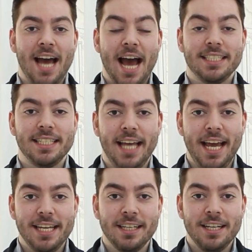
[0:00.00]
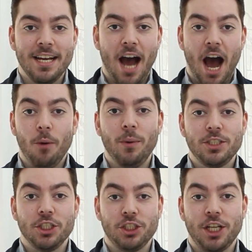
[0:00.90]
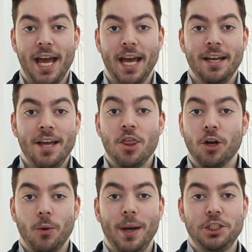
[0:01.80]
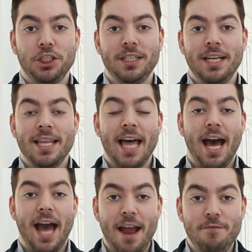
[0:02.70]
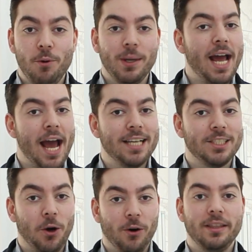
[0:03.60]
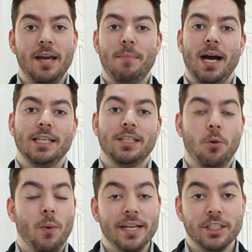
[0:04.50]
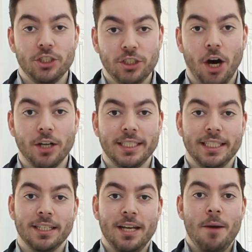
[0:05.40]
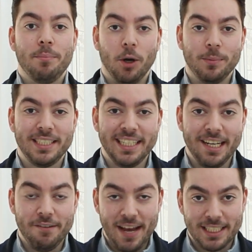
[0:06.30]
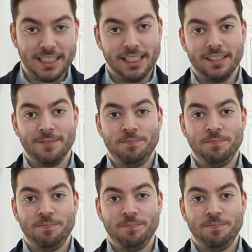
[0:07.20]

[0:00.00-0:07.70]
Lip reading: and today I want to share the question that everyone has on their mind when starting property investing.